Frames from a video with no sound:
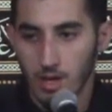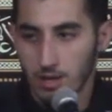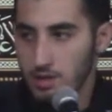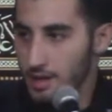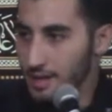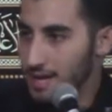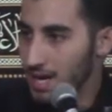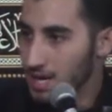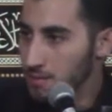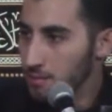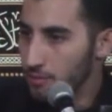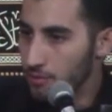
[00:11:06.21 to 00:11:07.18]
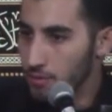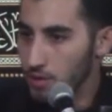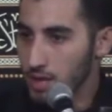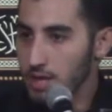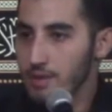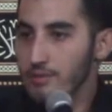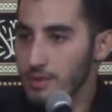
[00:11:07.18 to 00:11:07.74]
So they came,
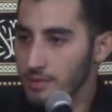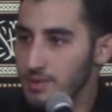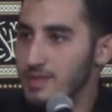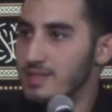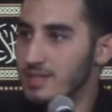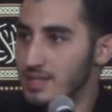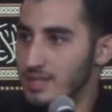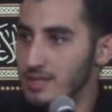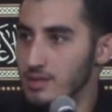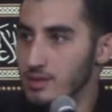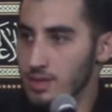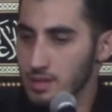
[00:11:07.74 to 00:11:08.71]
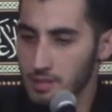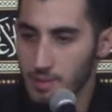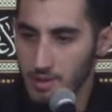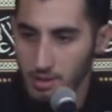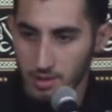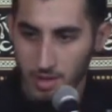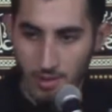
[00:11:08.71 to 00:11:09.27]
40, 50, 60,
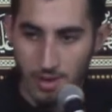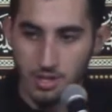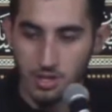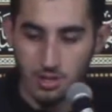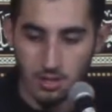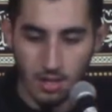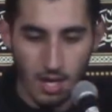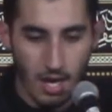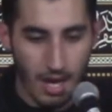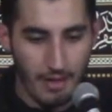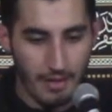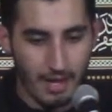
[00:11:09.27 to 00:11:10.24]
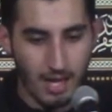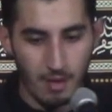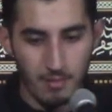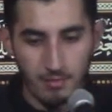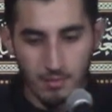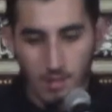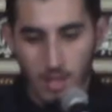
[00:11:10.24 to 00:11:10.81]
depending on narrations, and they
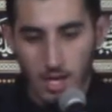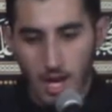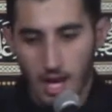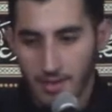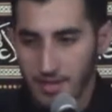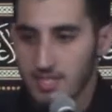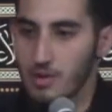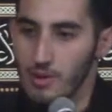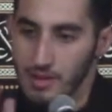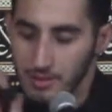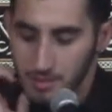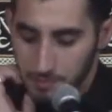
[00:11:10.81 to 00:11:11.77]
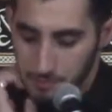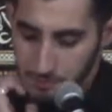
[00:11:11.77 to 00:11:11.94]
come and they surround them.